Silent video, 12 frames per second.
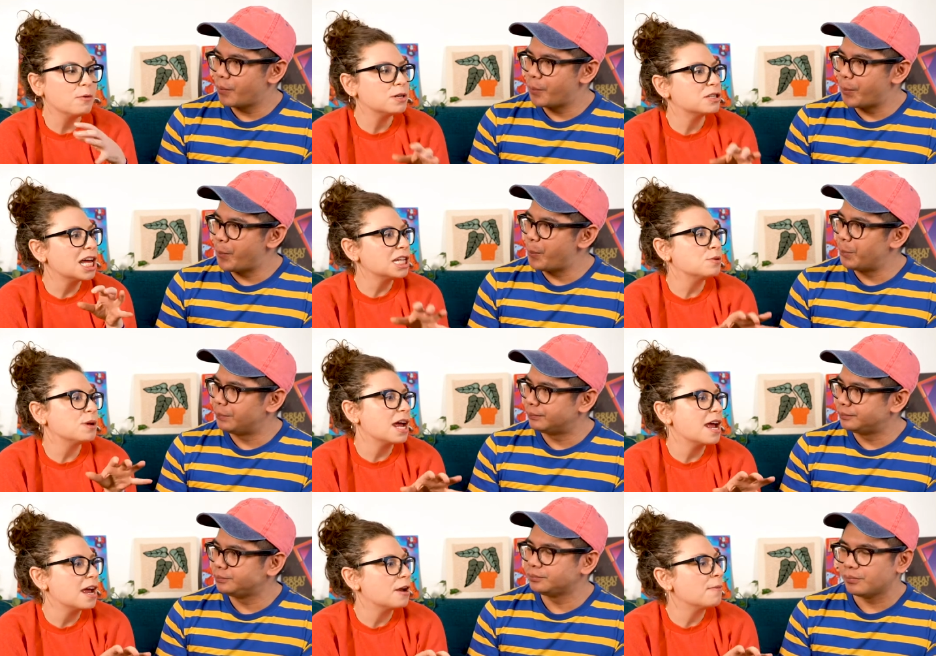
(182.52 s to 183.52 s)
Speaker 1: which that's what
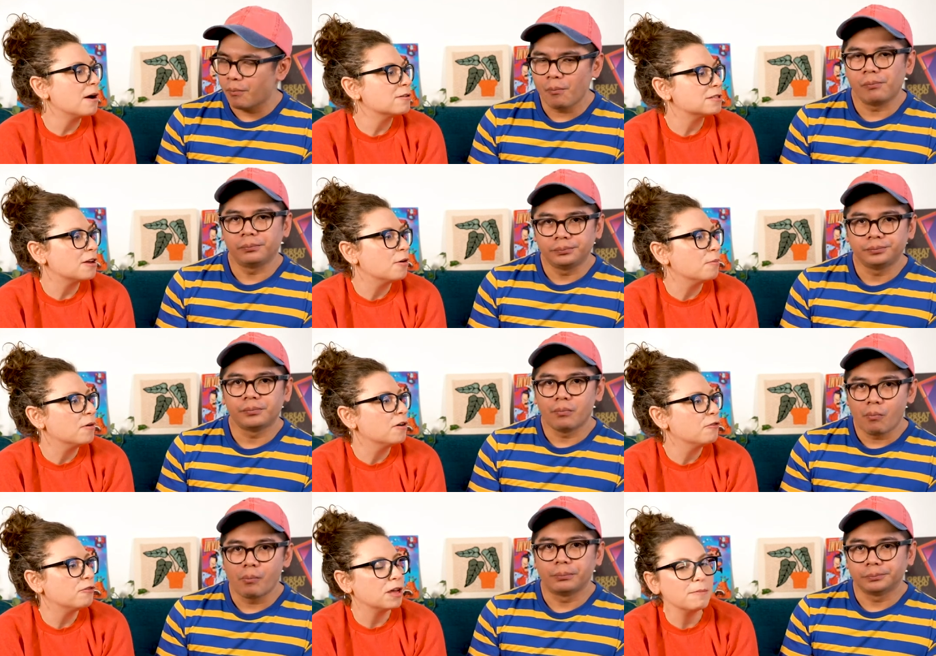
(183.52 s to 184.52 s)
I hate about some
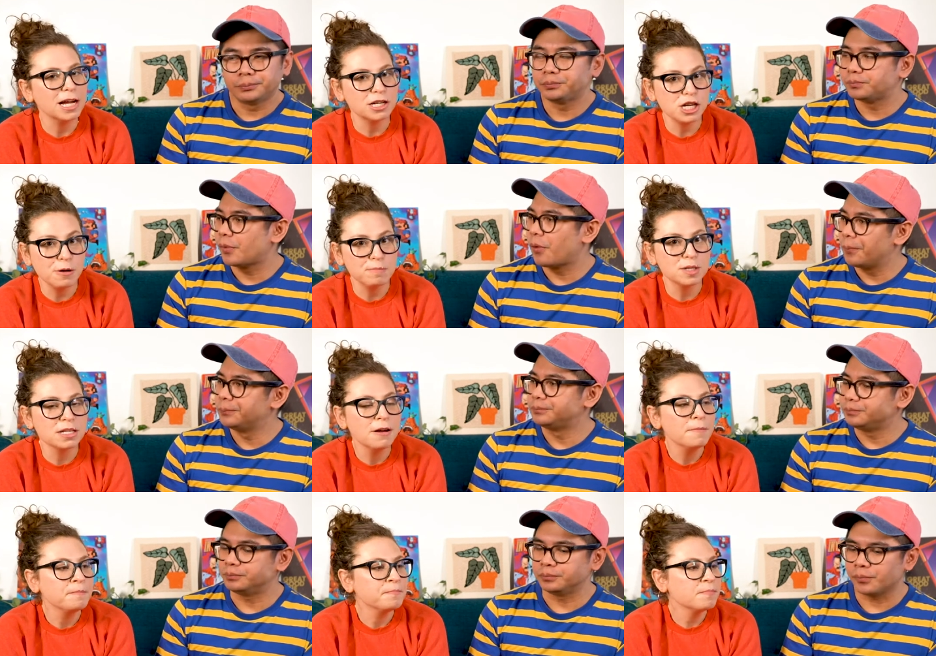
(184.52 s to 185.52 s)
flaming chips,
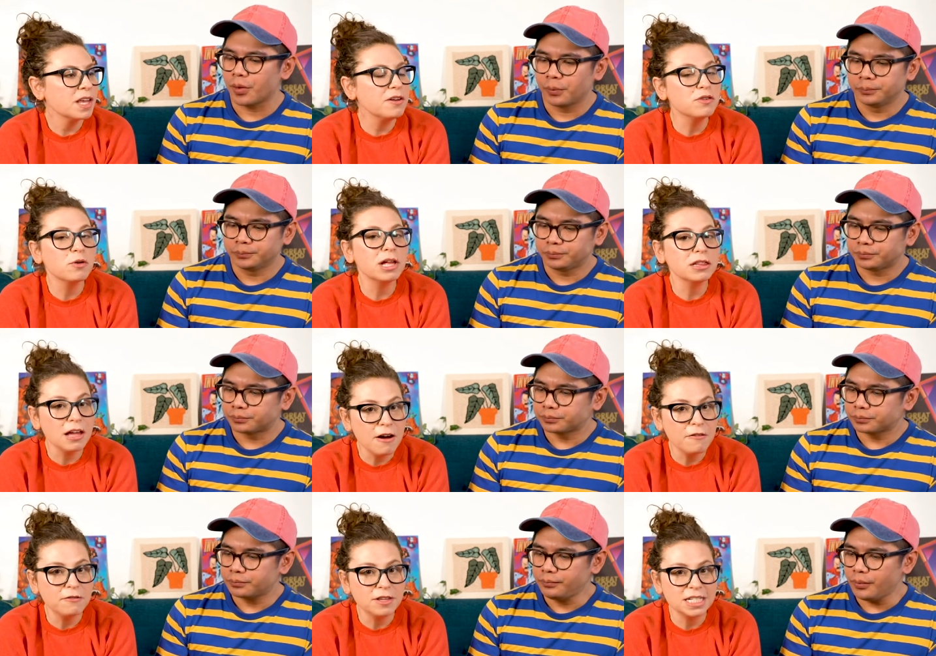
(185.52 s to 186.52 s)
mm-hmm. even though I
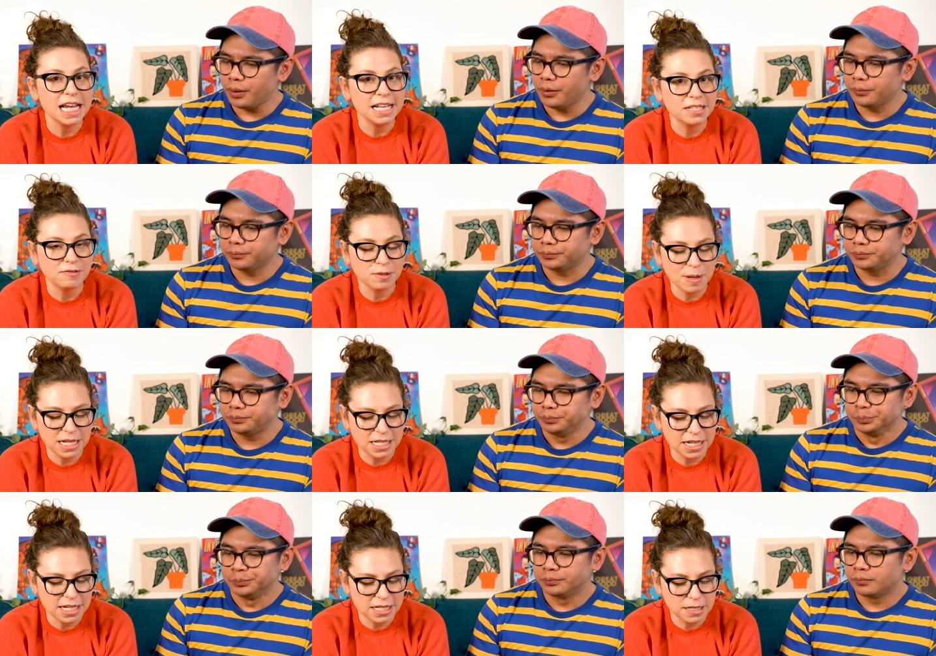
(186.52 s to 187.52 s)
love the taste of
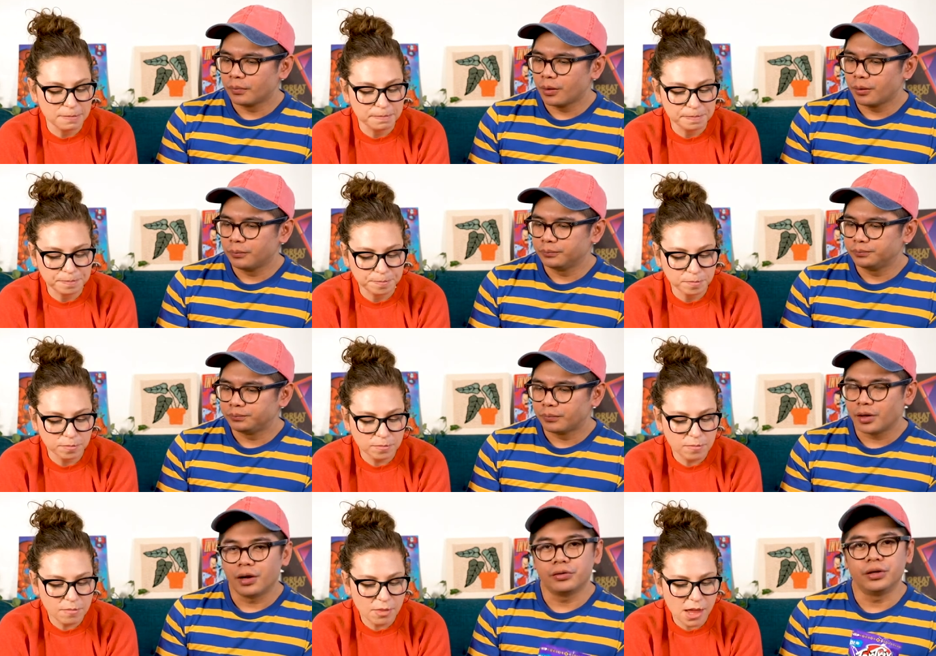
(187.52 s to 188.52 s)
spiciness.
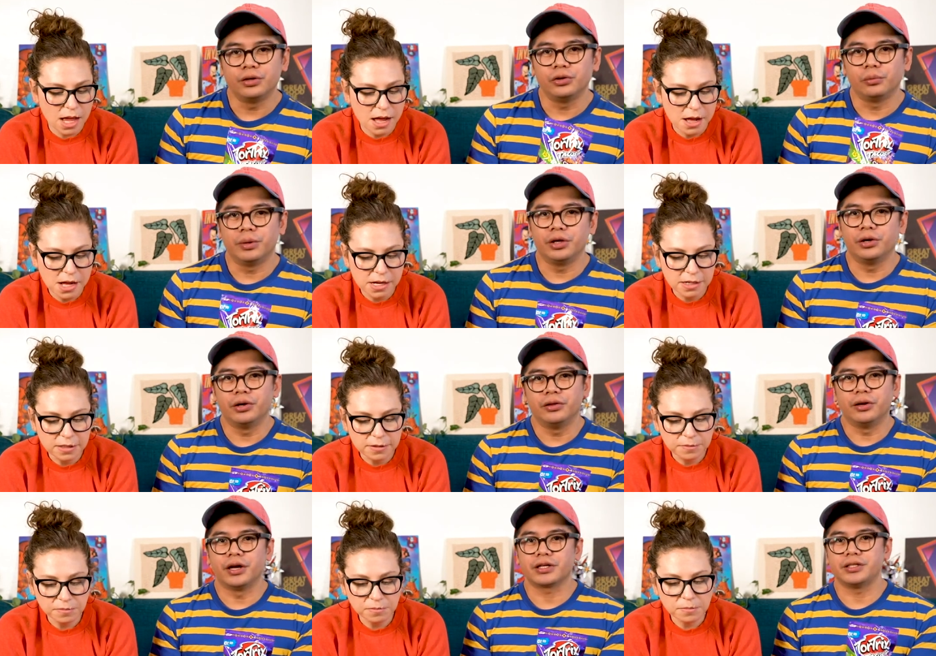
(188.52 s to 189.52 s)
Speaker 2: I think you'll be good
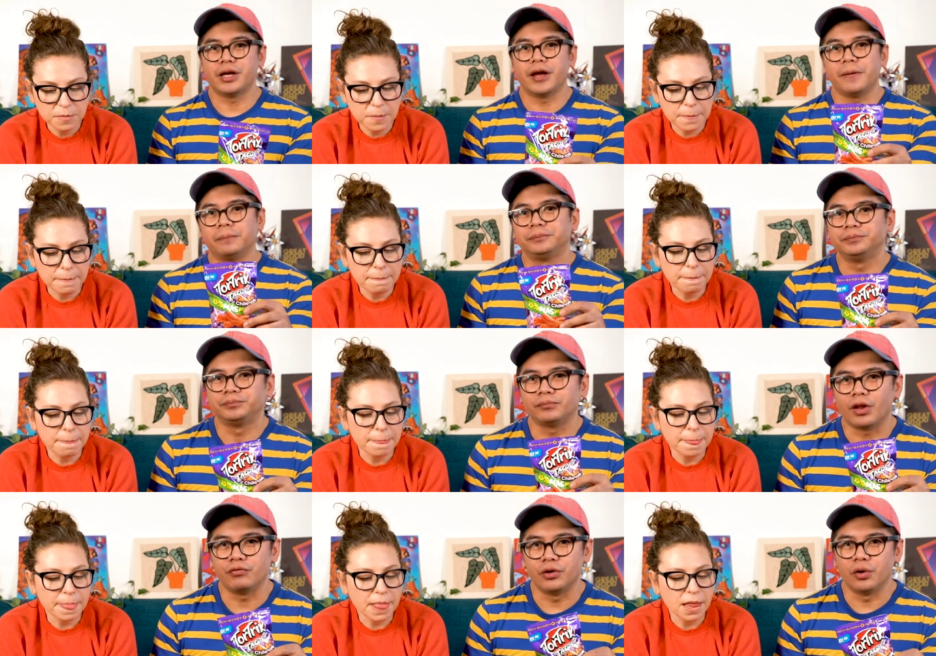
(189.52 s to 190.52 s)
the next day,
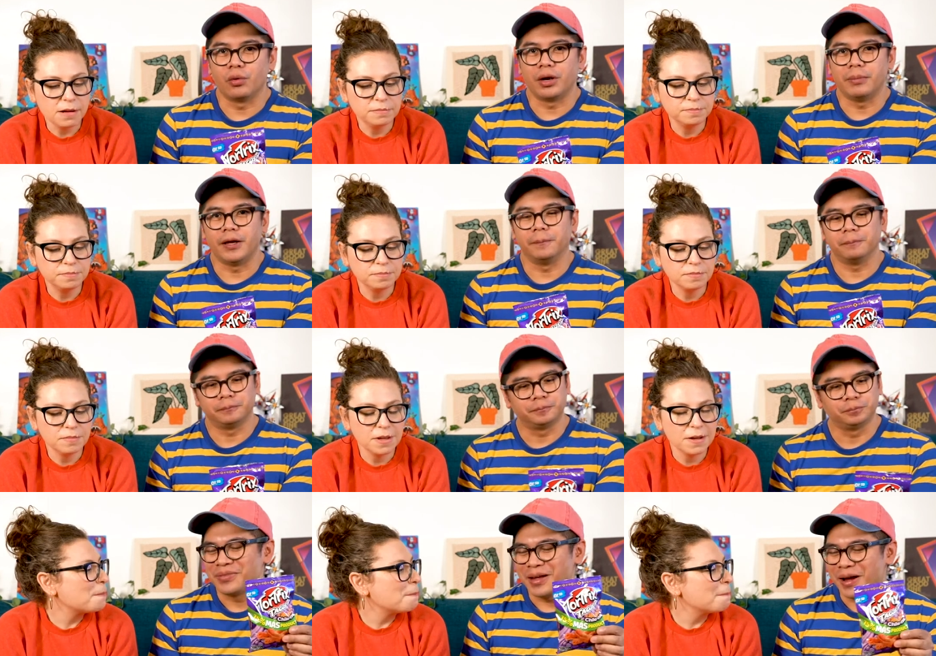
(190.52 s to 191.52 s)
if you know what I mean.
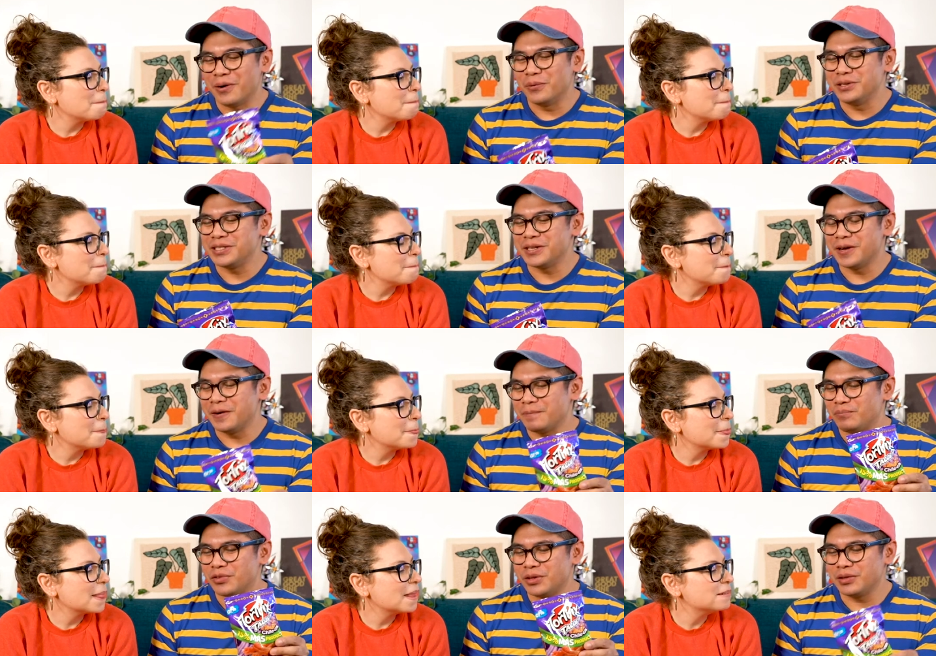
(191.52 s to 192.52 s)
I would say
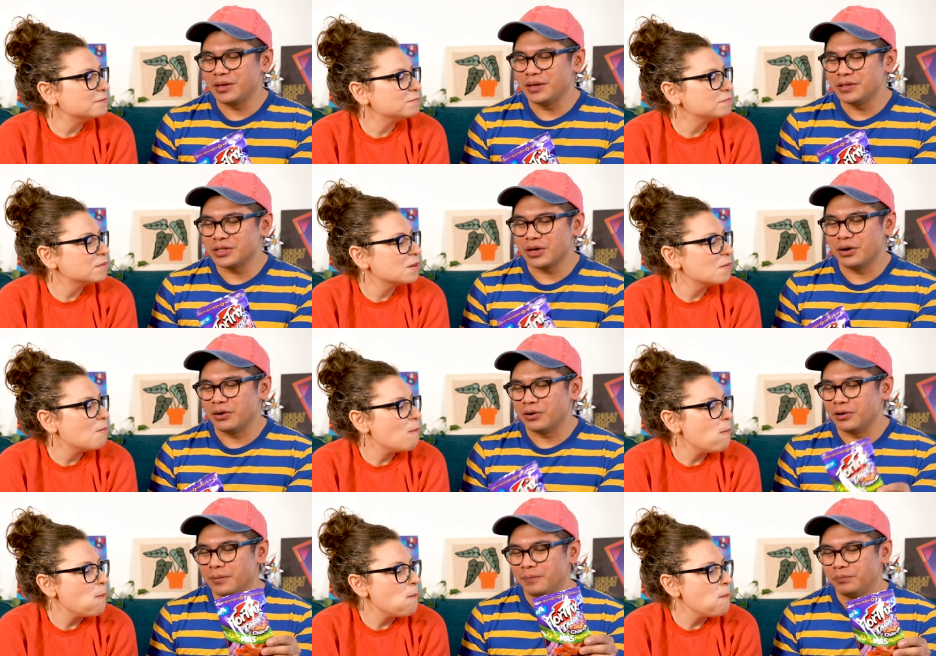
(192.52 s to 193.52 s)
that these
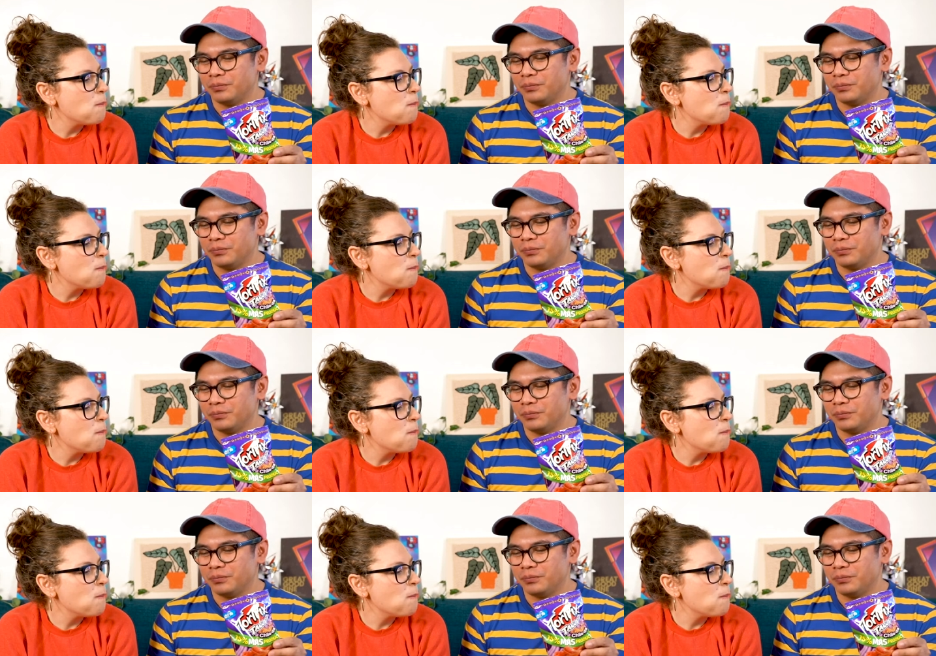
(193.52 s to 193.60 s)
are